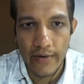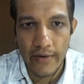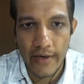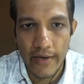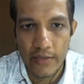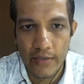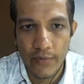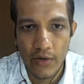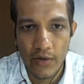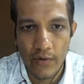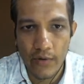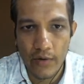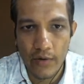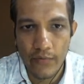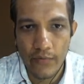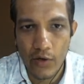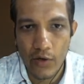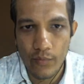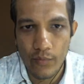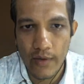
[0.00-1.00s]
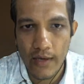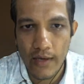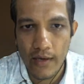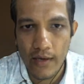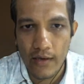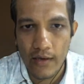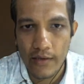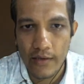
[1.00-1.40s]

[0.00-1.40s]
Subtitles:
as per our formula.